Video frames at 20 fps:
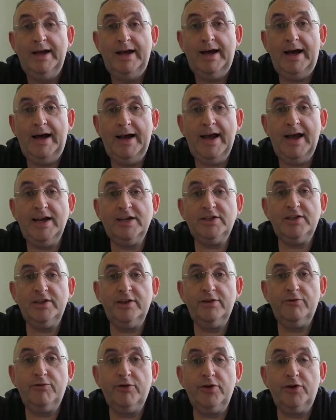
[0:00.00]
I
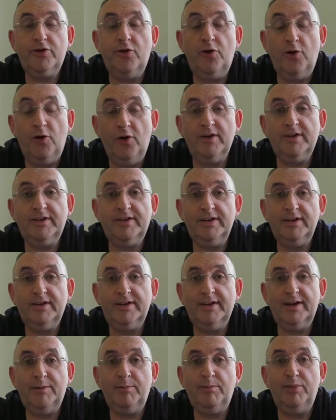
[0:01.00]
actually recorded
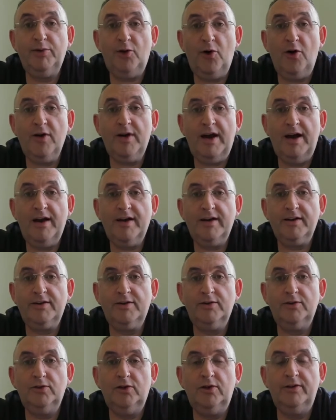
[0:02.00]
a blog
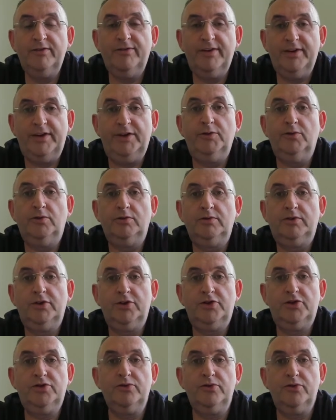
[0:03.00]
article on video to
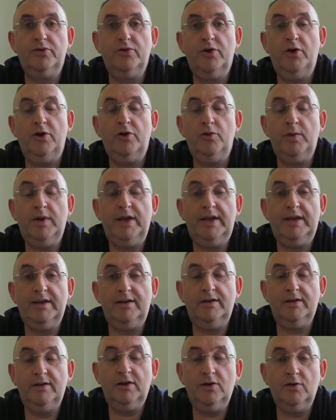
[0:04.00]
show you how we
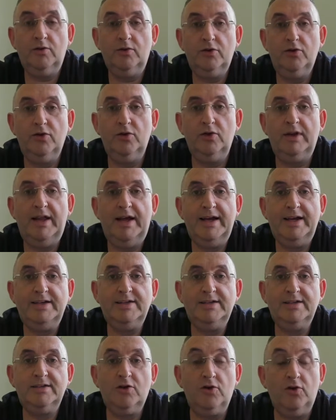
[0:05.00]
can,
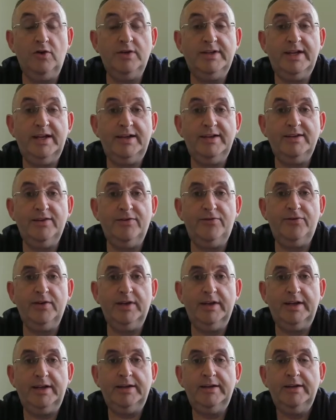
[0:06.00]
utilize content
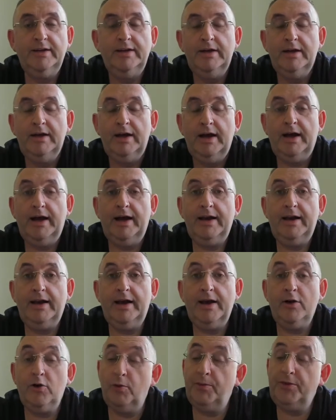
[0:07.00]
differently. And
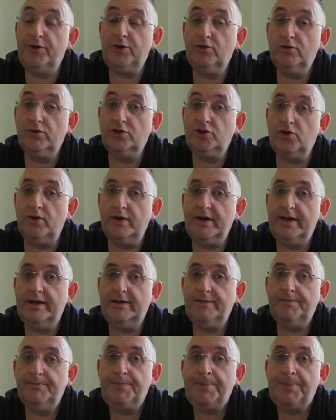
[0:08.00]
I hope that you enjoy it.